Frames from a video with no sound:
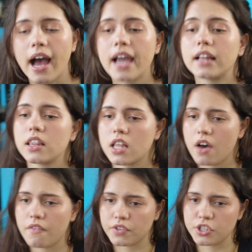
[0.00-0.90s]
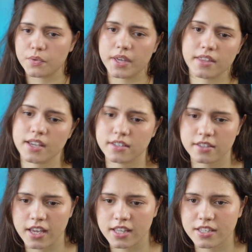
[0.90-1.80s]
I love doing
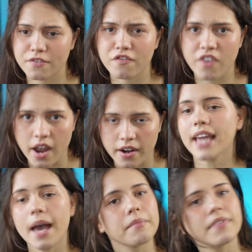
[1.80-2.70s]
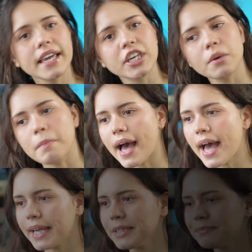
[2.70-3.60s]
this. It's fun. Yeah, thank you. Bye.